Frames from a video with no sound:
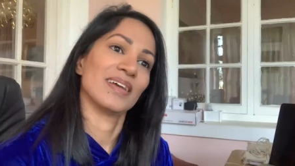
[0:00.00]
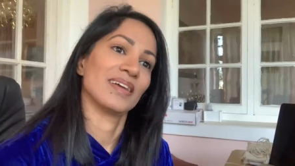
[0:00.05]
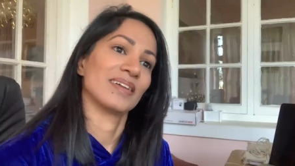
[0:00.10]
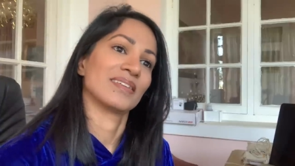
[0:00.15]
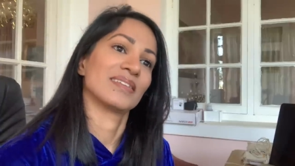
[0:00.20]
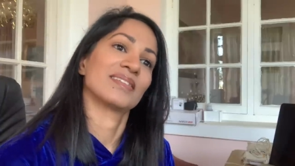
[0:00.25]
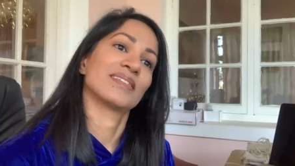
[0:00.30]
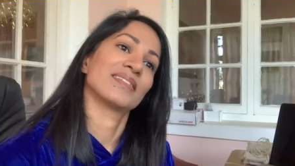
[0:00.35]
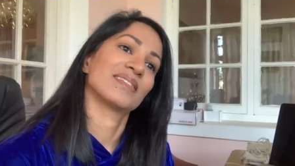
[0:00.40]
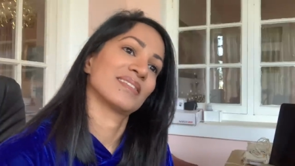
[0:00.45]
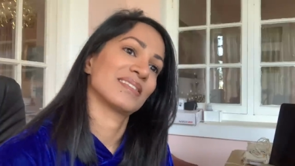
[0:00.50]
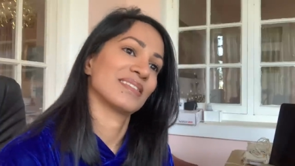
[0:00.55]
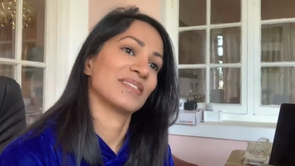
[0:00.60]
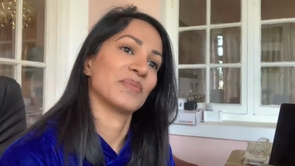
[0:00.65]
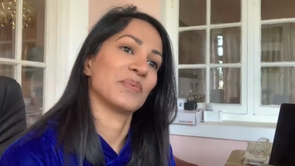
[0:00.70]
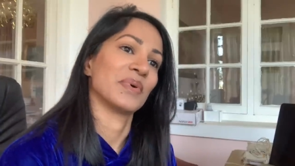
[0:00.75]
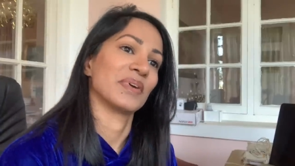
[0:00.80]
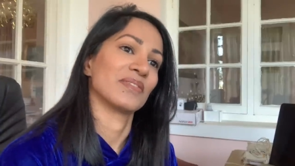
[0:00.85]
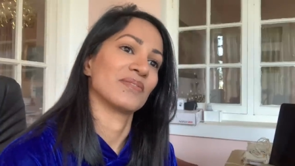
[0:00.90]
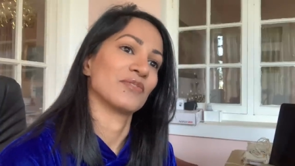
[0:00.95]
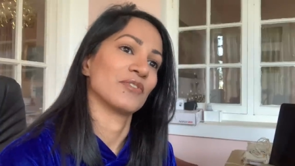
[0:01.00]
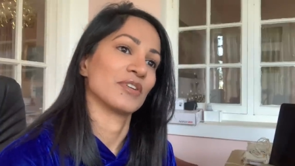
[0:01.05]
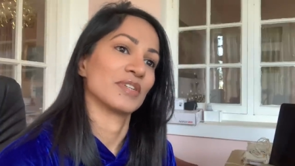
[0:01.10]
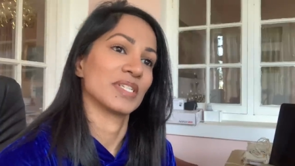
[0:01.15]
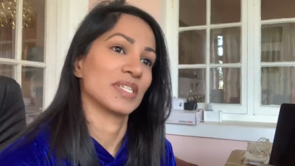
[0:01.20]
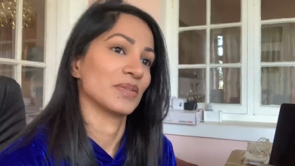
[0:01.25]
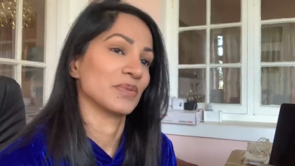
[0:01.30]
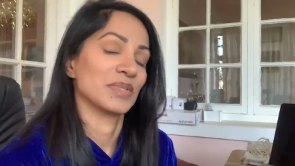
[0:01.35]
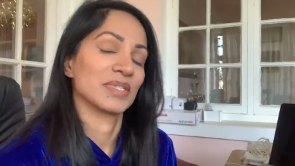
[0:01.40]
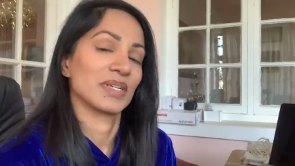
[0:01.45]
at
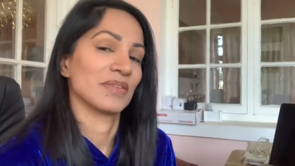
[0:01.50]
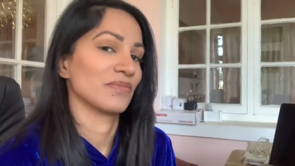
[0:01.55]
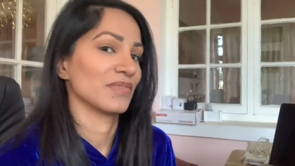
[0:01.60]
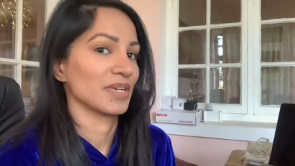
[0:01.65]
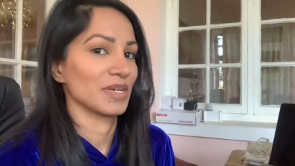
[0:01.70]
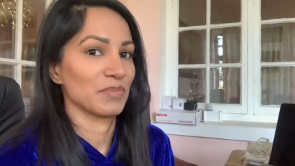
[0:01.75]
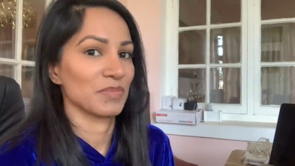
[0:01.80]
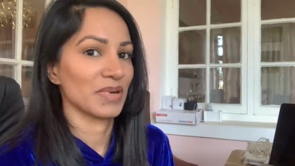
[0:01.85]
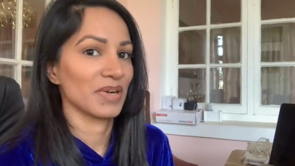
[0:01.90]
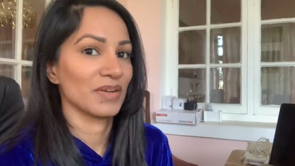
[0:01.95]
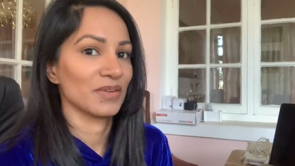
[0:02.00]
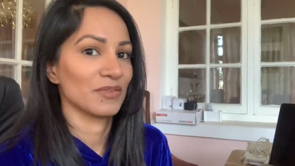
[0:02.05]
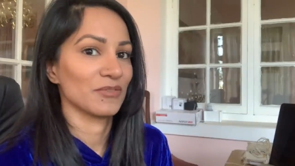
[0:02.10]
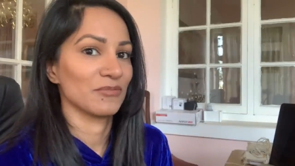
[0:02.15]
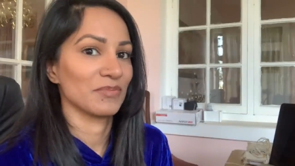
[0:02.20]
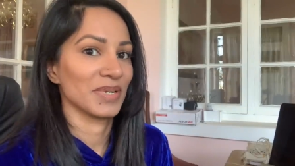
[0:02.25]
140, which I'm very proud of,